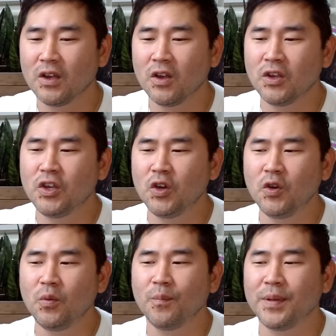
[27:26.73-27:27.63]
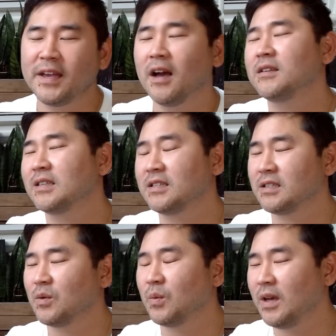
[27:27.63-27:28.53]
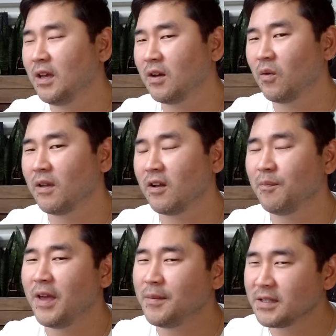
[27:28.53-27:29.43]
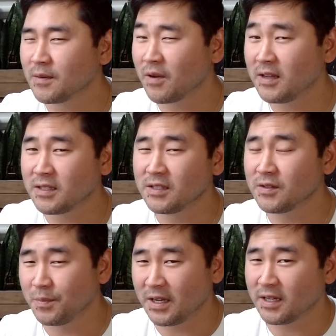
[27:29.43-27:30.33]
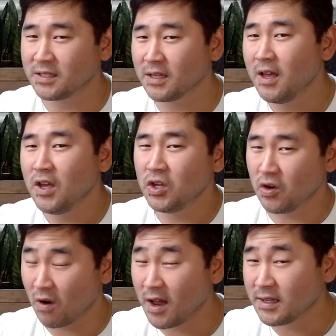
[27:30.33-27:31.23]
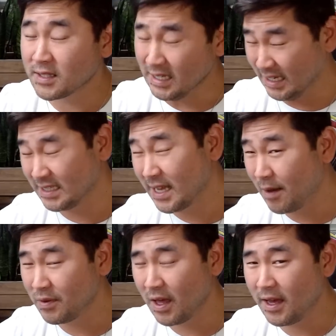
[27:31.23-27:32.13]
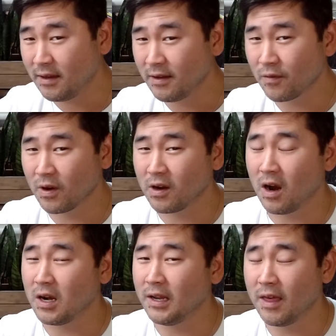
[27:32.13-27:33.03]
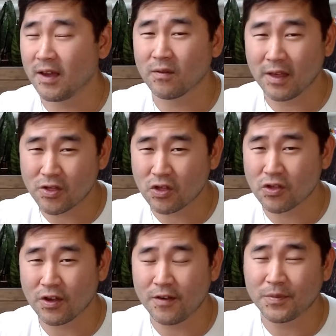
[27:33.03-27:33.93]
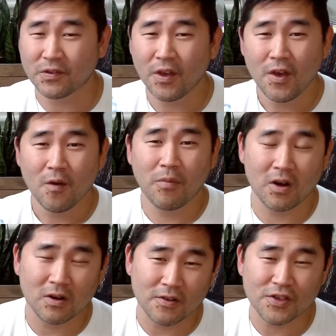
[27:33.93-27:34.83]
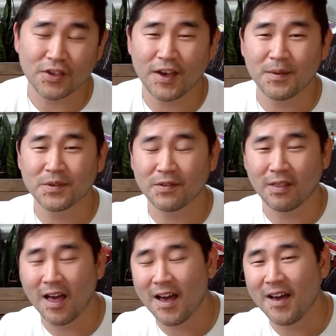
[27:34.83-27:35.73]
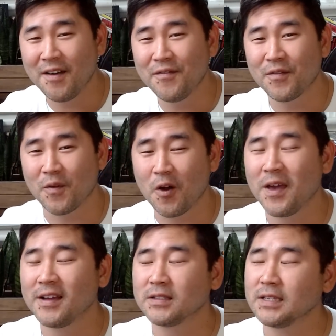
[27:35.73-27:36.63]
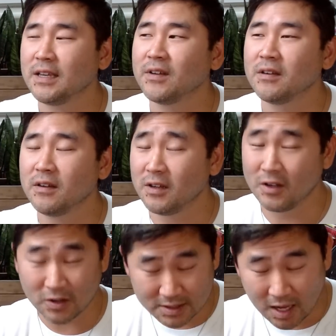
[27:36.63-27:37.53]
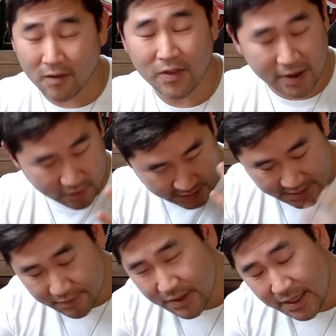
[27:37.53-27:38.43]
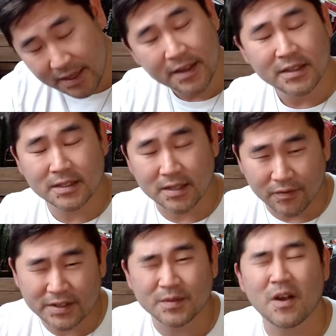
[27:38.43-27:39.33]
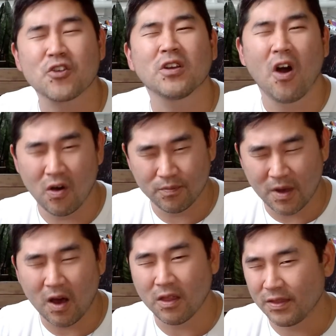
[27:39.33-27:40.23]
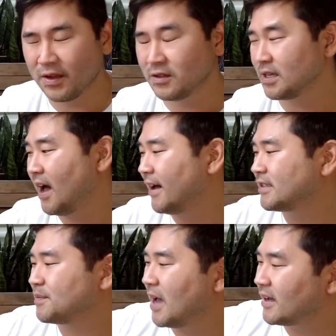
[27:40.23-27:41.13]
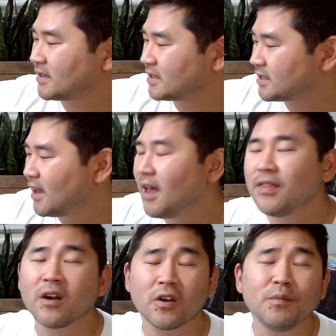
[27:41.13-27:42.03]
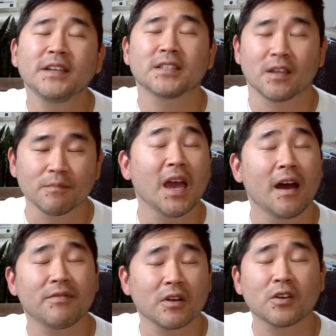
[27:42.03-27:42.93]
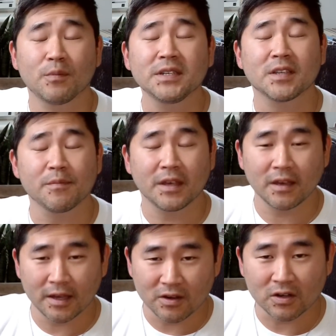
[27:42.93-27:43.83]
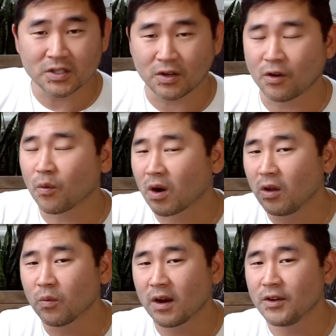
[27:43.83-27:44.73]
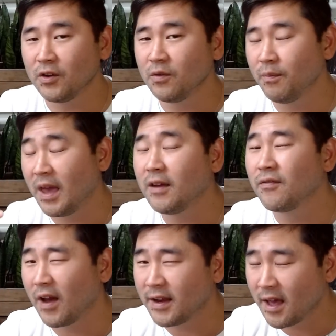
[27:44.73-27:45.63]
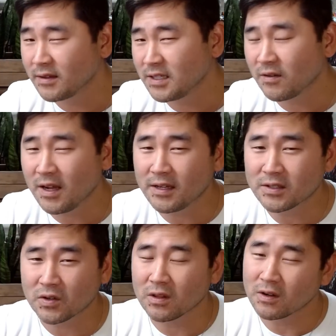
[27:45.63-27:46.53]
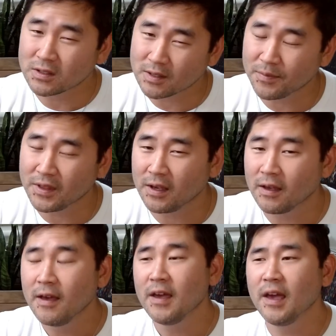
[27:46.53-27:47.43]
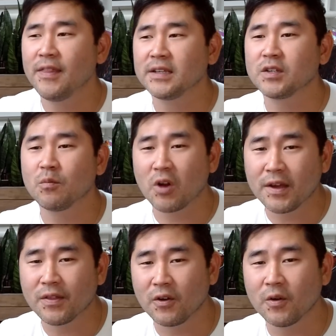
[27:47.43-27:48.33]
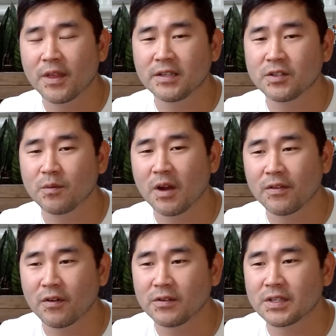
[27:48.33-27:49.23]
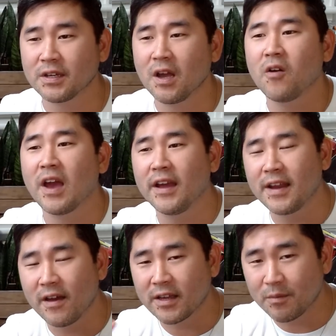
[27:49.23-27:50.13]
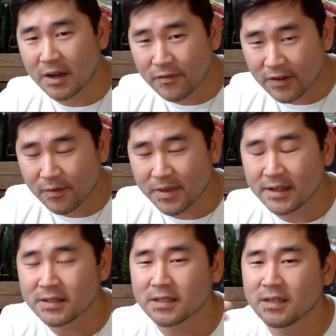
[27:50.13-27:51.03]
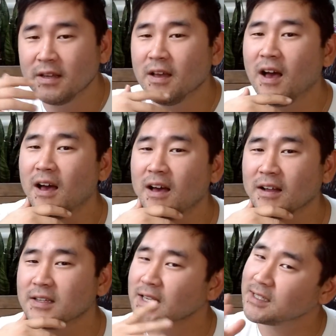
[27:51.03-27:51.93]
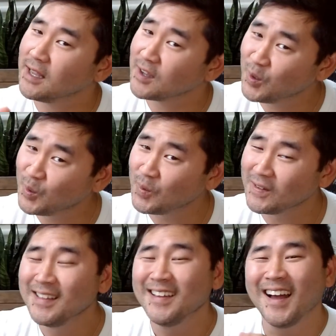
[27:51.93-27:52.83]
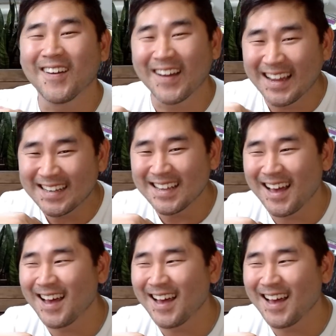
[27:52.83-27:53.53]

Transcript: You, because this is a week where there may be some prizes, because Uranus is at play regarding like relationships, partnerships, love, romance, even yourself, like creativity, self-expression, all of those aspects. There could be something in your external world where you may find out secrets or learn something, and that's your breakthrough. That's your breakthrough. It's like, okay, now I got to break free from this, because that's not cool. All right.